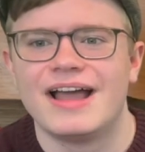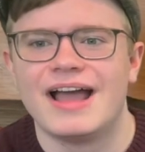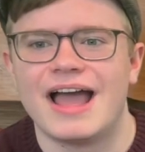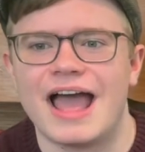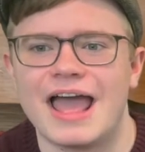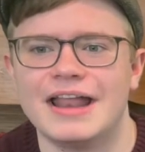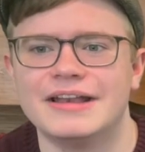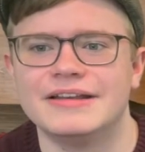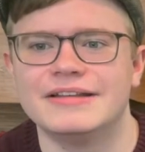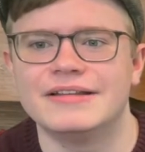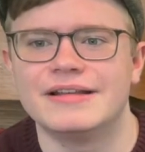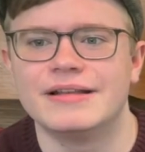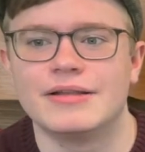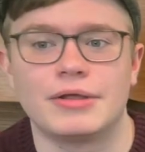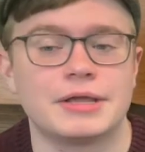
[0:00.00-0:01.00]
And
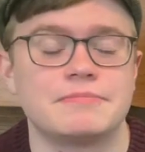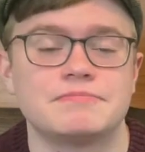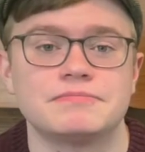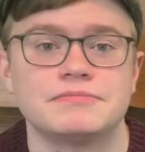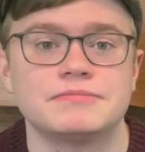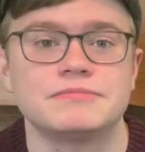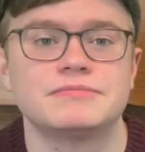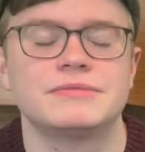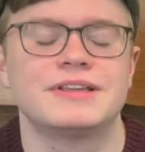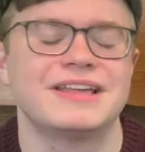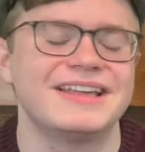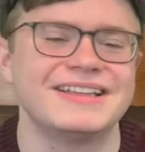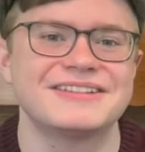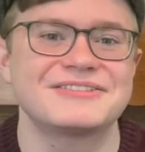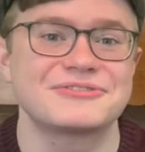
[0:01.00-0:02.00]
like
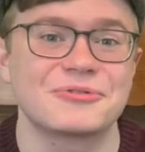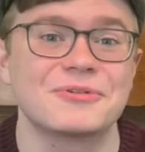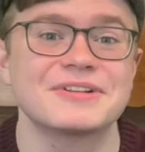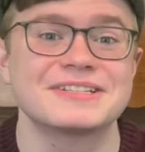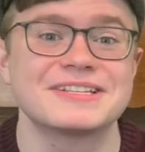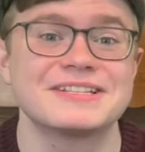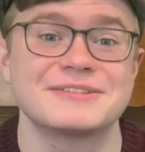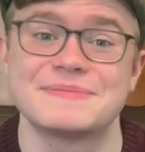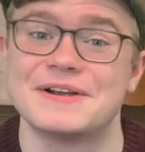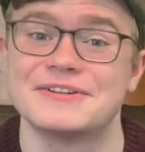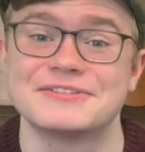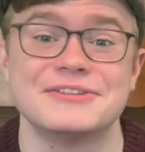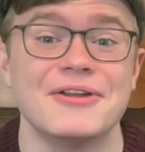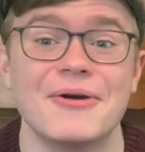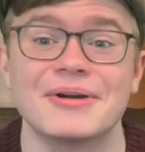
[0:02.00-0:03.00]
Sorenson
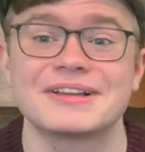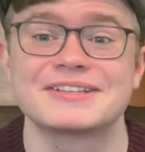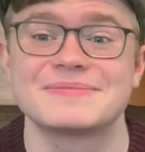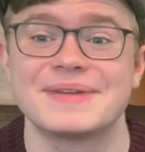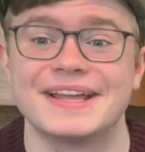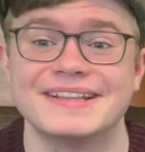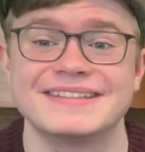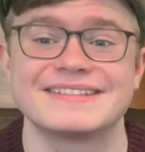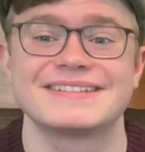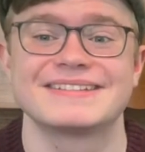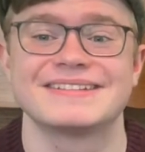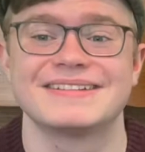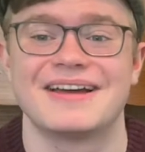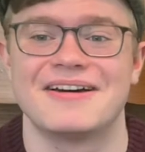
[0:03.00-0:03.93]
spares no expense